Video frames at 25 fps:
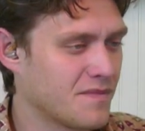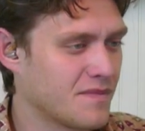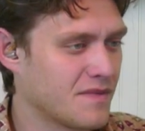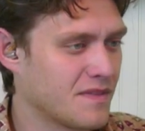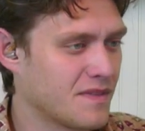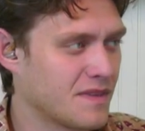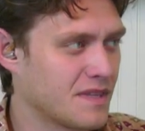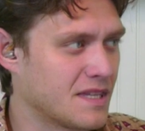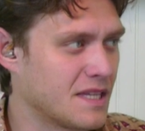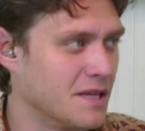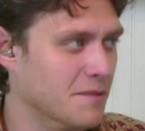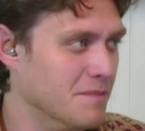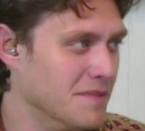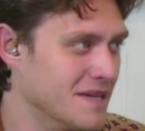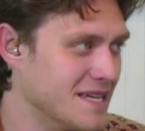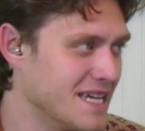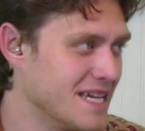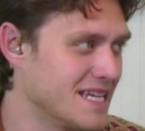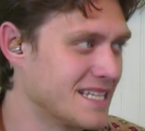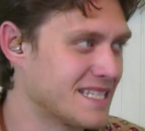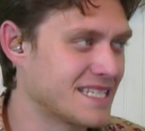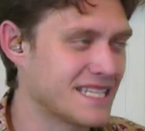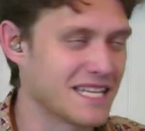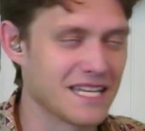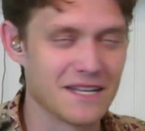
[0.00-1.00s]
To me,
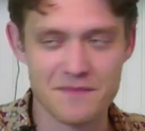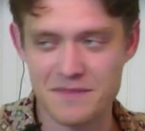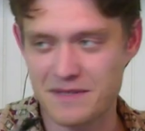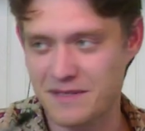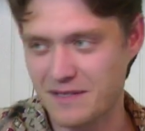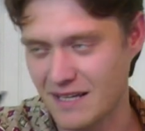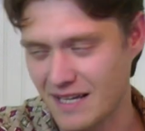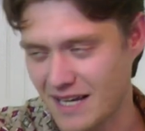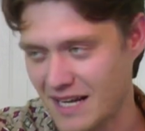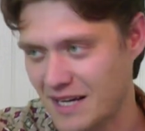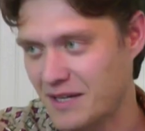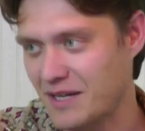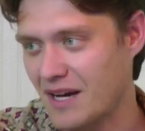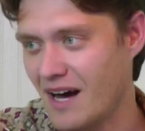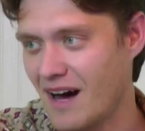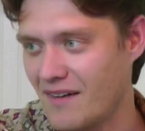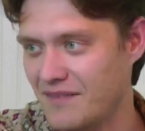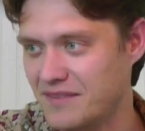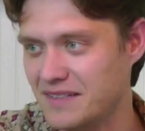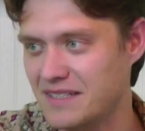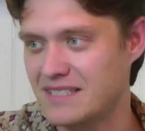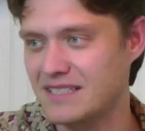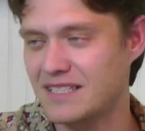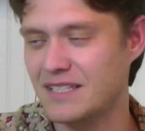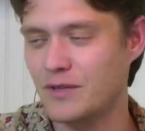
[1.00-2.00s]
it seems,
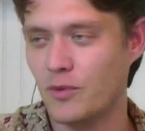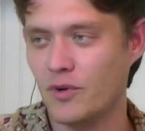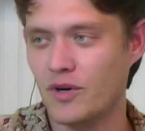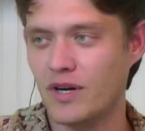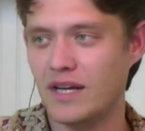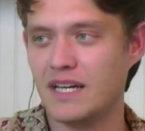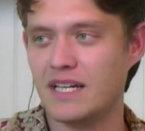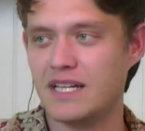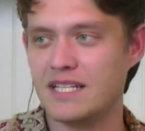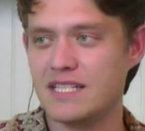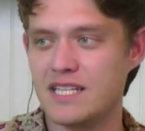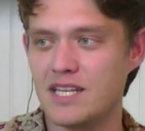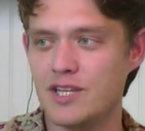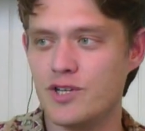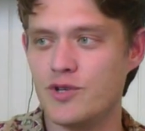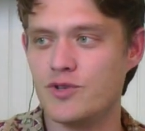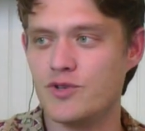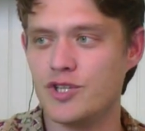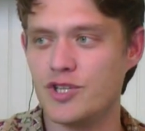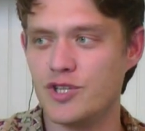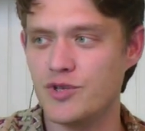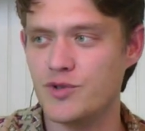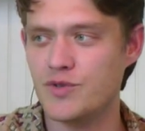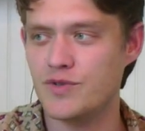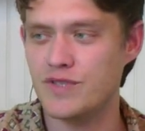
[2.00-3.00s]
obviously, we're going to continue to
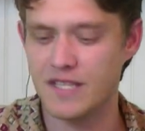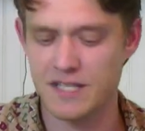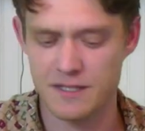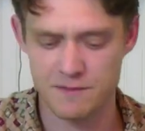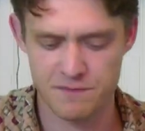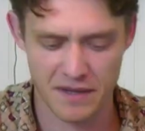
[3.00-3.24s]
use this,